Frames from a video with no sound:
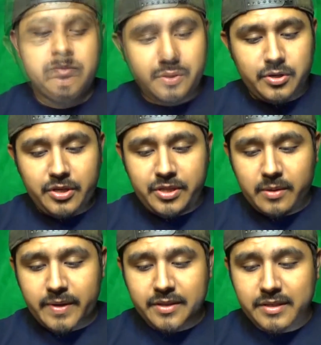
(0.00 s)
So the good thing
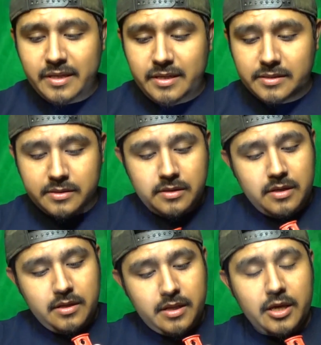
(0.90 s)
about these,
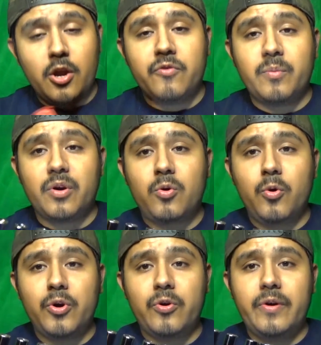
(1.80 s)
they go from a
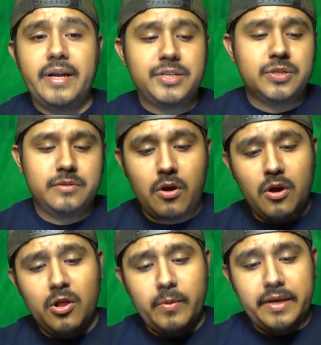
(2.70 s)
quarter inch
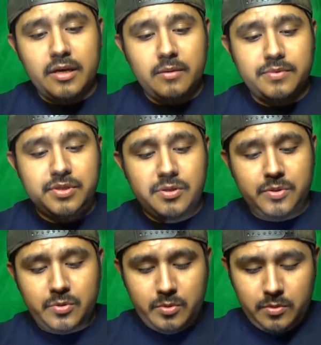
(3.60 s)
all the way up
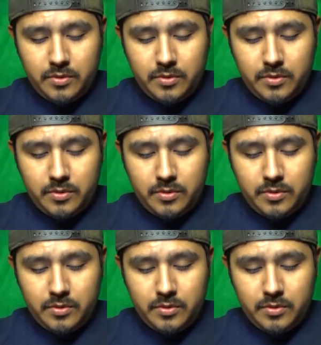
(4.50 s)
to,